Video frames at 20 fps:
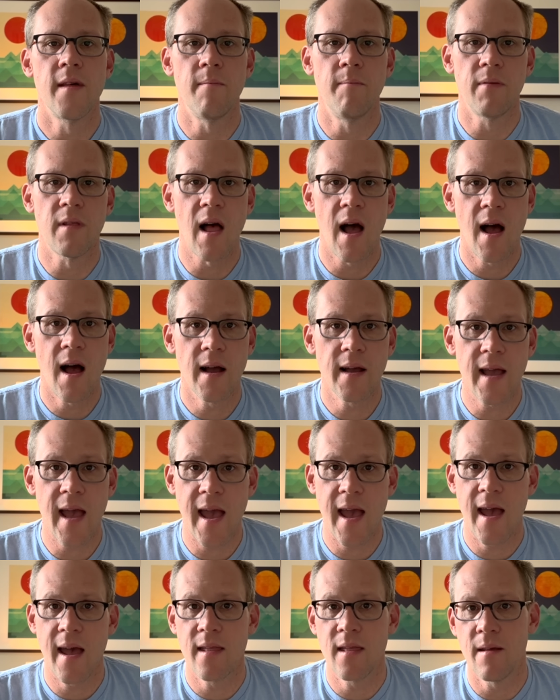blog
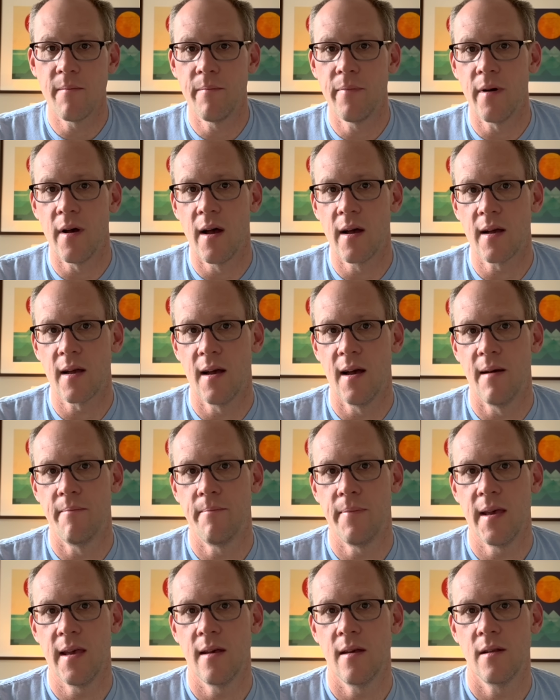and the book
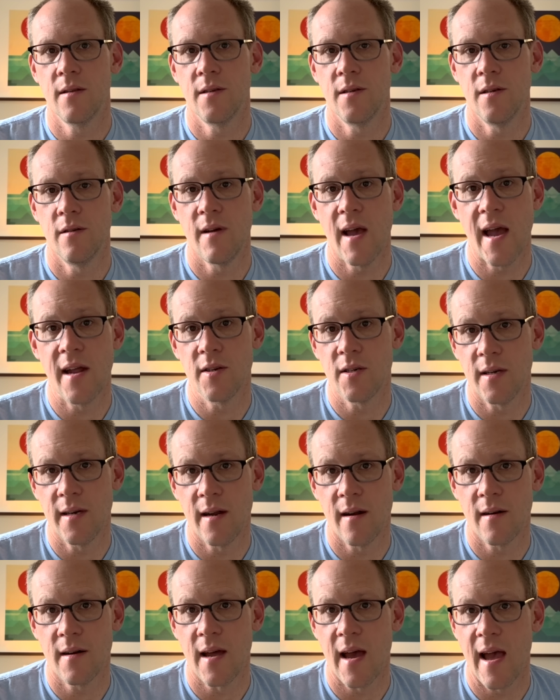appealed to
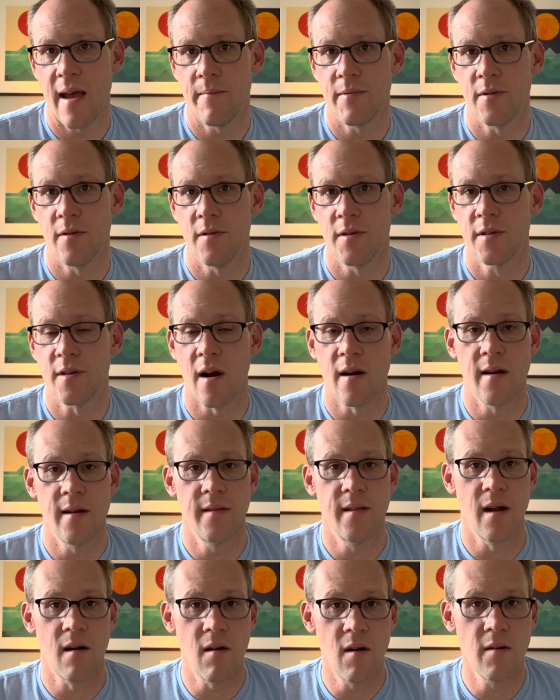engineer types who started
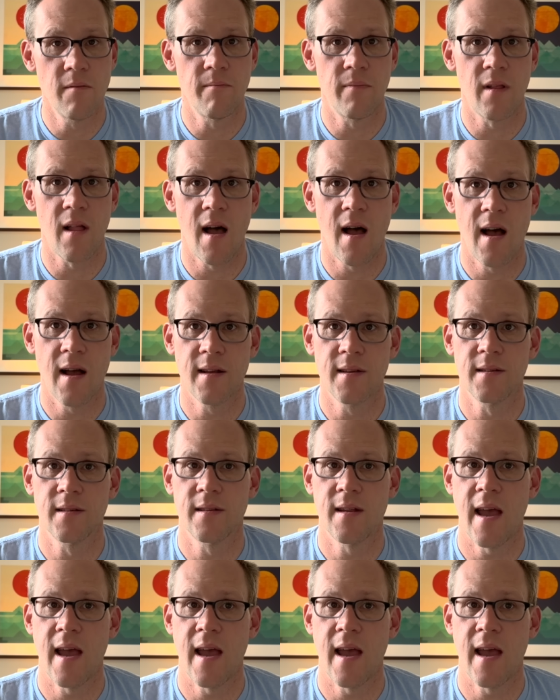their own blogs,